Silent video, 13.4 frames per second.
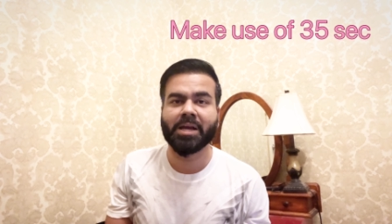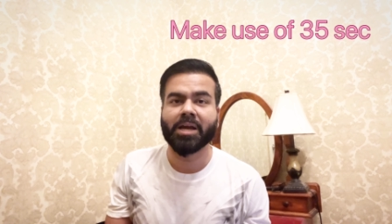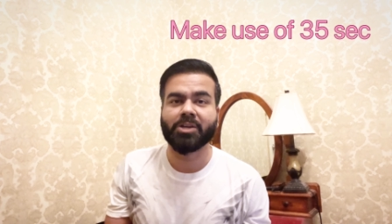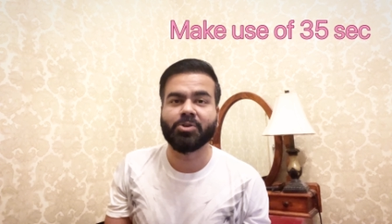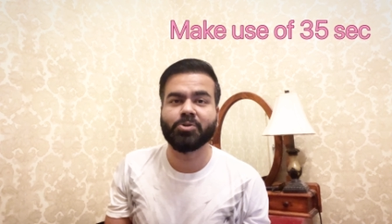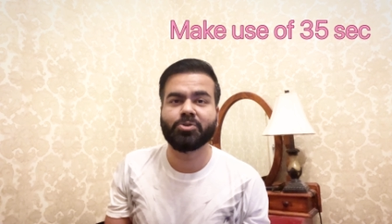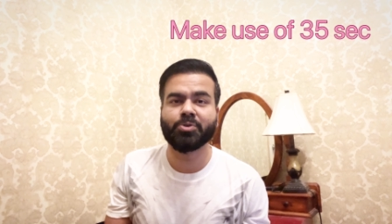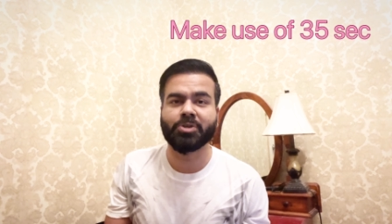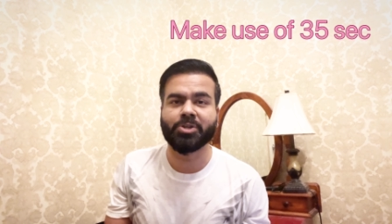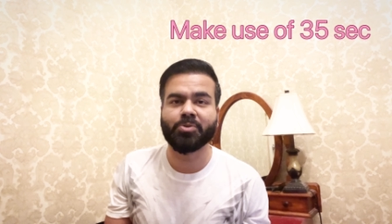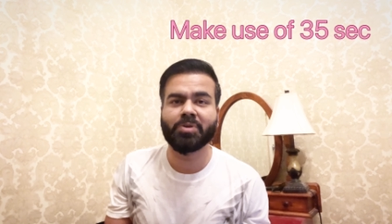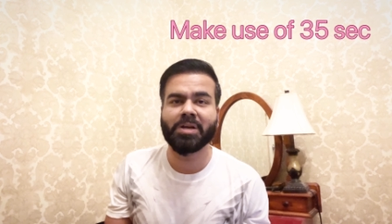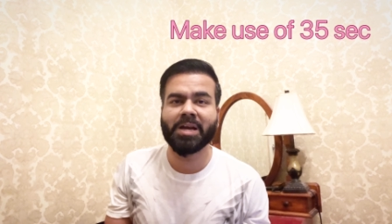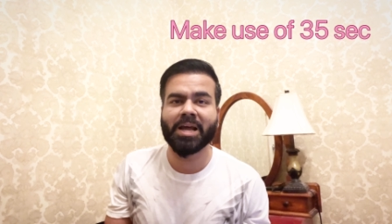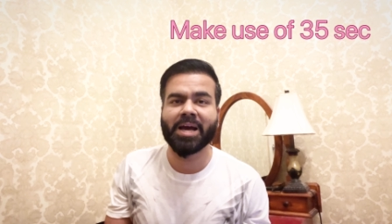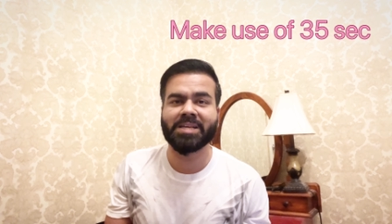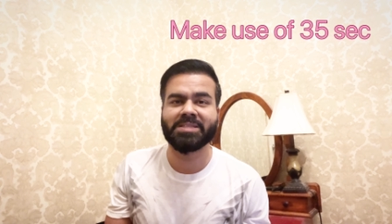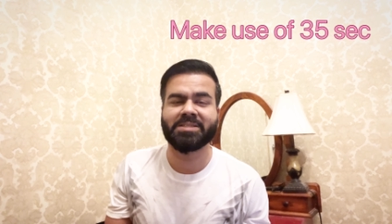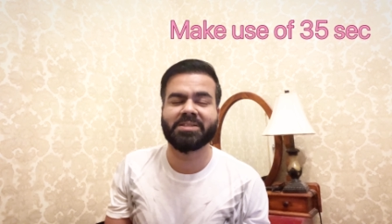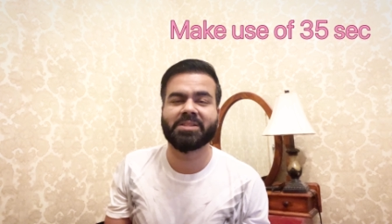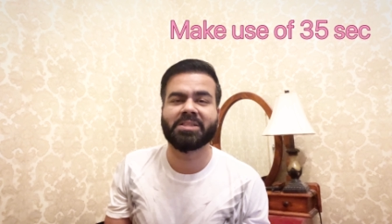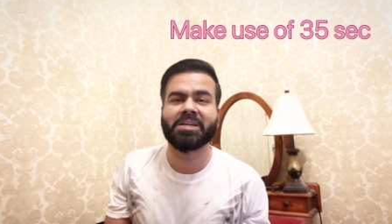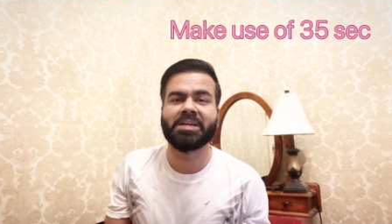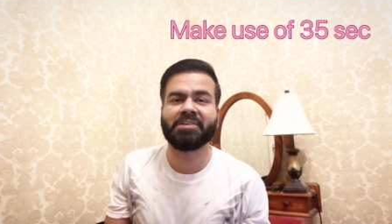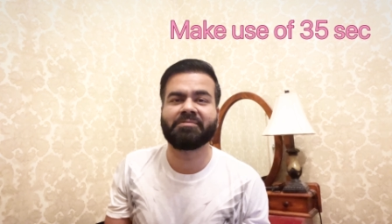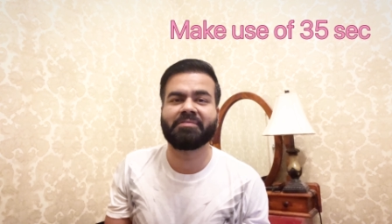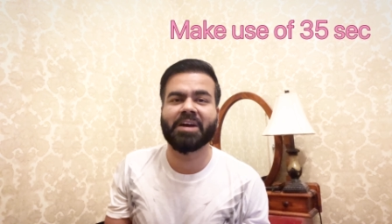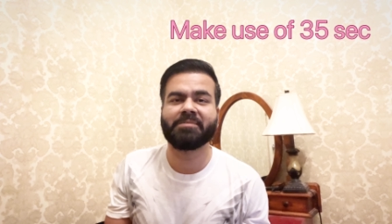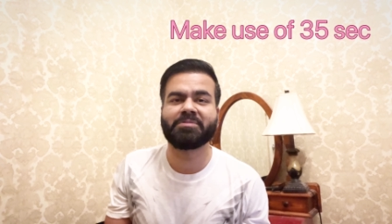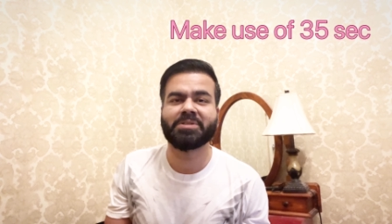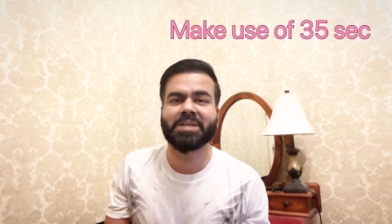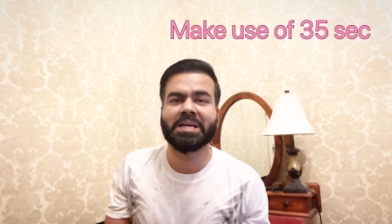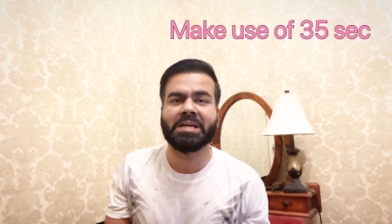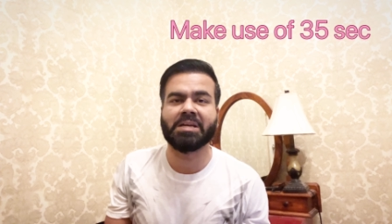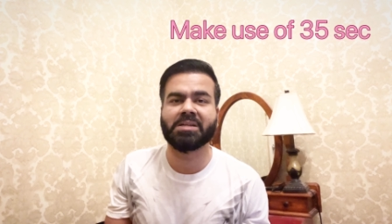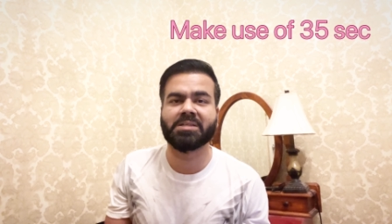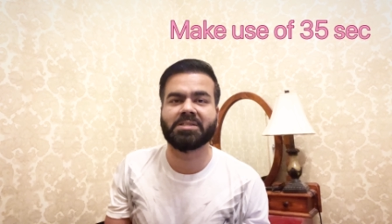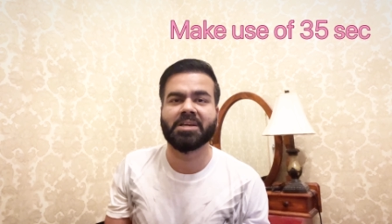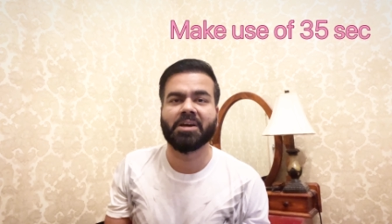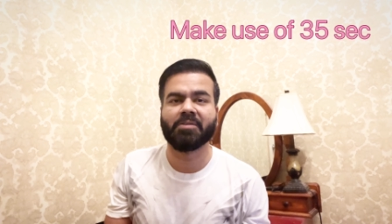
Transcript: you should utilize the 35 seconds